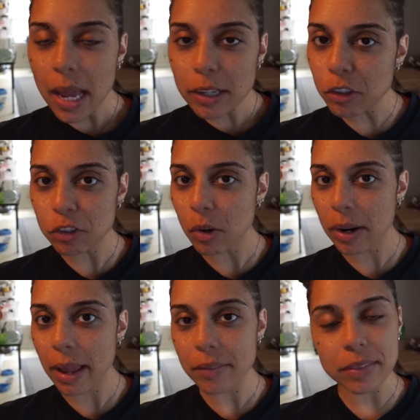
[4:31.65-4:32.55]
I just
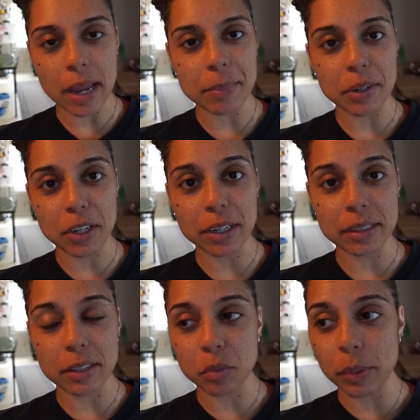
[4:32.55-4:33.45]
don't have time to
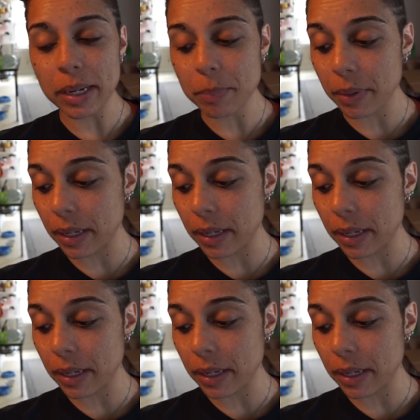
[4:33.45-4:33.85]
cook this week,